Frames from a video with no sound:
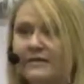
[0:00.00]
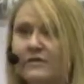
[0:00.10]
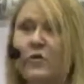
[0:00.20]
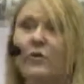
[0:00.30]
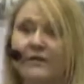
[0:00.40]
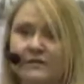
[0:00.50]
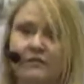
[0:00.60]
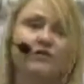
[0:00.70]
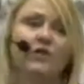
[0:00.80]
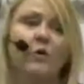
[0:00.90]
is going
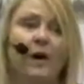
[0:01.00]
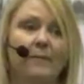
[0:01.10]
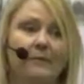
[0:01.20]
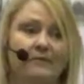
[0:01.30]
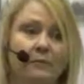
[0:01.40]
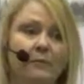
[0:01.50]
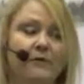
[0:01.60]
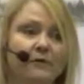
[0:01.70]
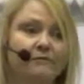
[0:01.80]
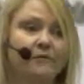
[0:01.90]
to show up if you
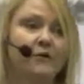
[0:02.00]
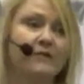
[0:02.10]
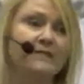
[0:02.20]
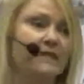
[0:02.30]
put the focus